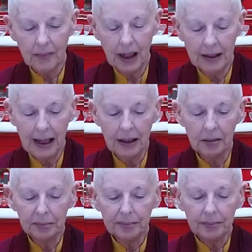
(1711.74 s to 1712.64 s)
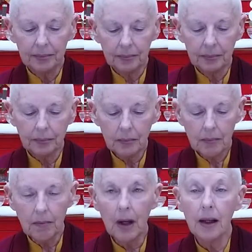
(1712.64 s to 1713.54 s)
And then
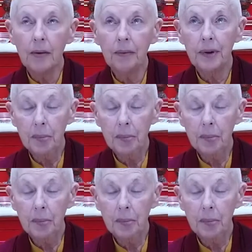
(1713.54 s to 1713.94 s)
the